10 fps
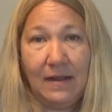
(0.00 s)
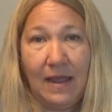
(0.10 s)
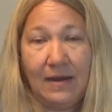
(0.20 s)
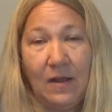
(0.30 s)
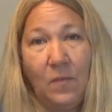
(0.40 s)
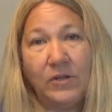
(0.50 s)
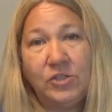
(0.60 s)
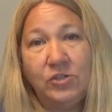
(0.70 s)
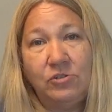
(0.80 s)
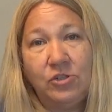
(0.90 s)
And I
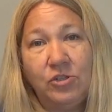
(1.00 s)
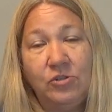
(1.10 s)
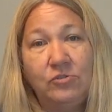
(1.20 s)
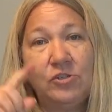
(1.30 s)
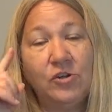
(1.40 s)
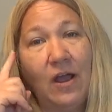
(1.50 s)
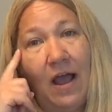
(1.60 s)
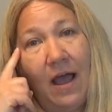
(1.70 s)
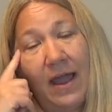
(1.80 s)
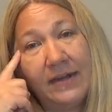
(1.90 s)
want you to use your
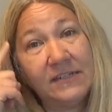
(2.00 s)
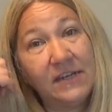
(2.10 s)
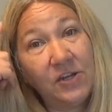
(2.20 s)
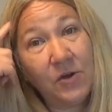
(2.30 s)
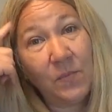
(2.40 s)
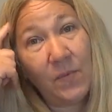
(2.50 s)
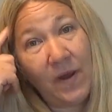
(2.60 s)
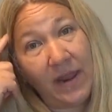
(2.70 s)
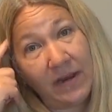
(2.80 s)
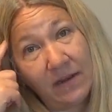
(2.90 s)
eyes and your
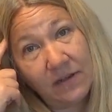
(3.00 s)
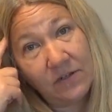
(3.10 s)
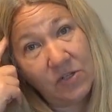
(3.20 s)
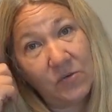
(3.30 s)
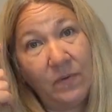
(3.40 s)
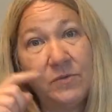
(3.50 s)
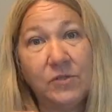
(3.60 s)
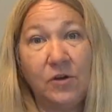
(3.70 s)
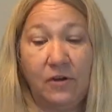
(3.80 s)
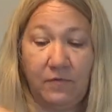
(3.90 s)
brain to
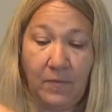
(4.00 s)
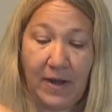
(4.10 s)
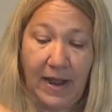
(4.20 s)
observe what